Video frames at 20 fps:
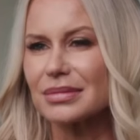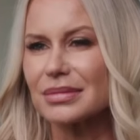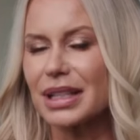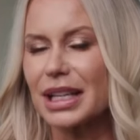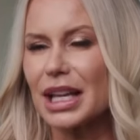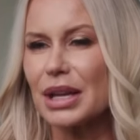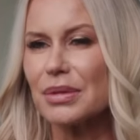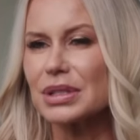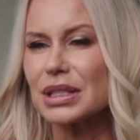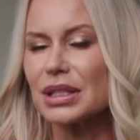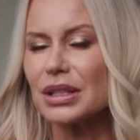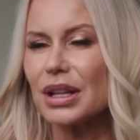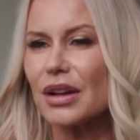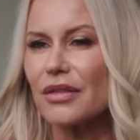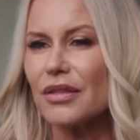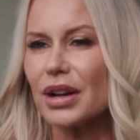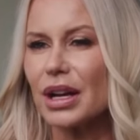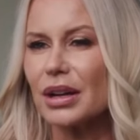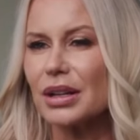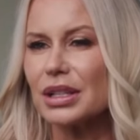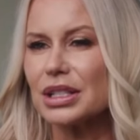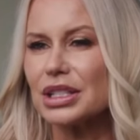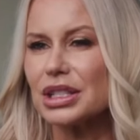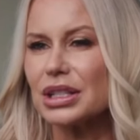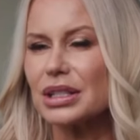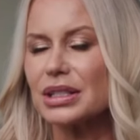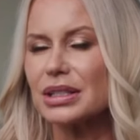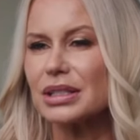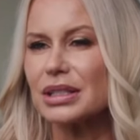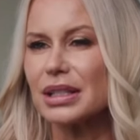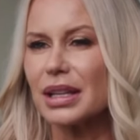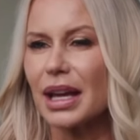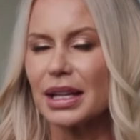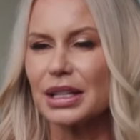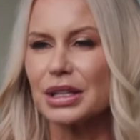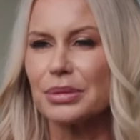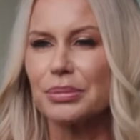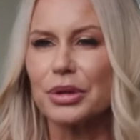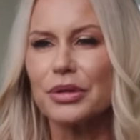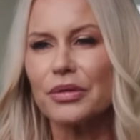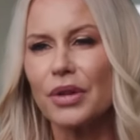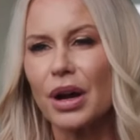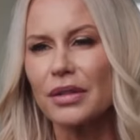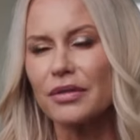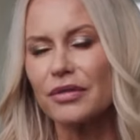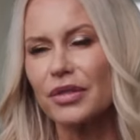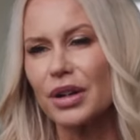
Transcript: Like, he was the love I just had to move on